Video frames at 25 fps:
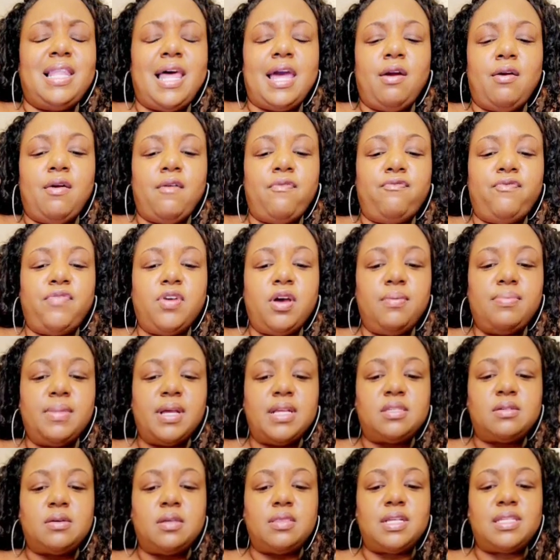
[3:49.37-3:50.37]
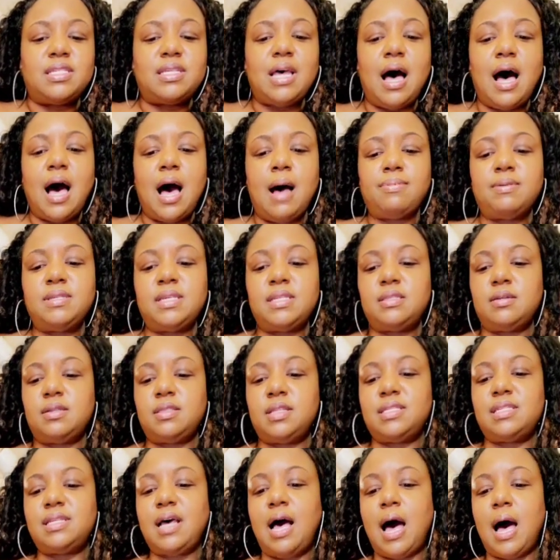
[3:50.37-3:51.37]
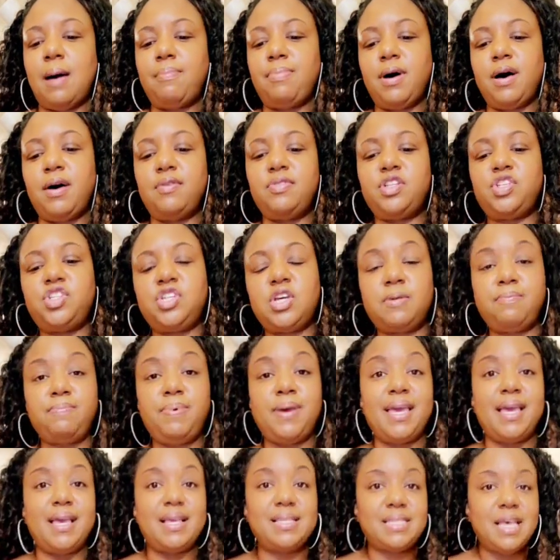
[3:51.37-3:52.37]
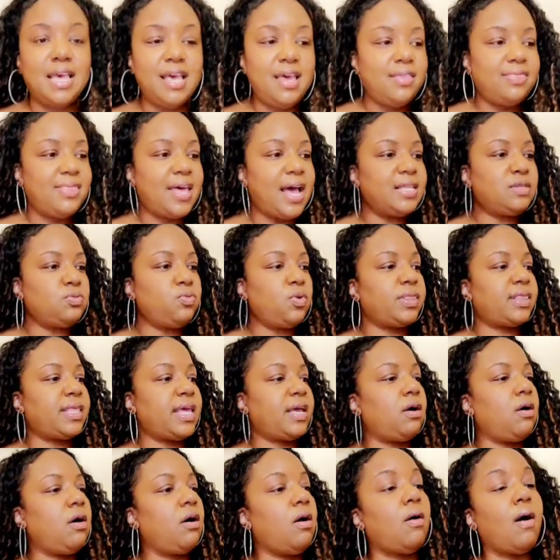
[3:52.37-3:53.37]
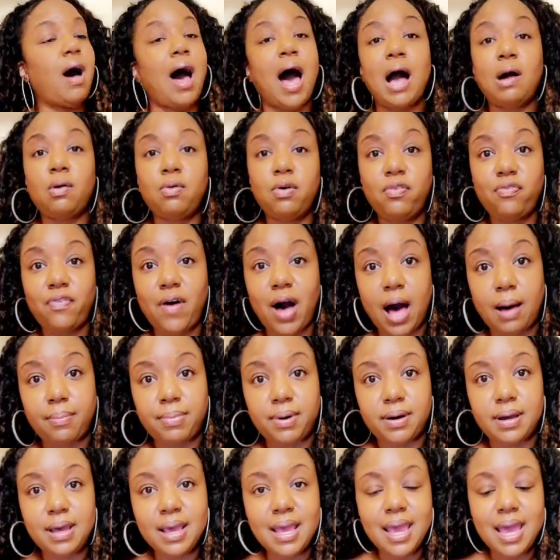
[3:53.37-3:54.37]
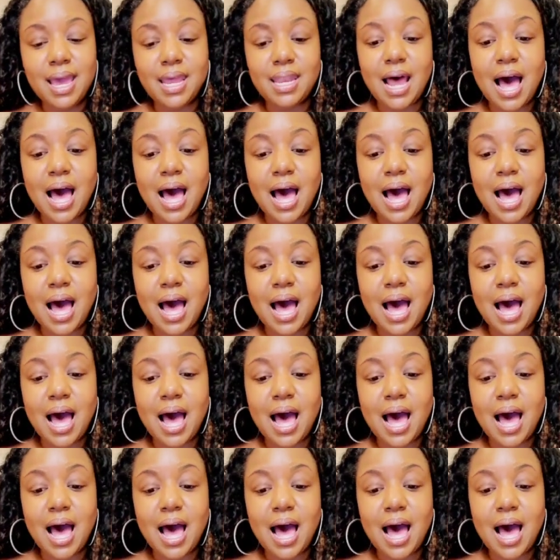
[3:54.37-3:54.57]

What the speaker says: layer of film that's on the top, sits on the top of the chickpeas, that's what they call aquafaba.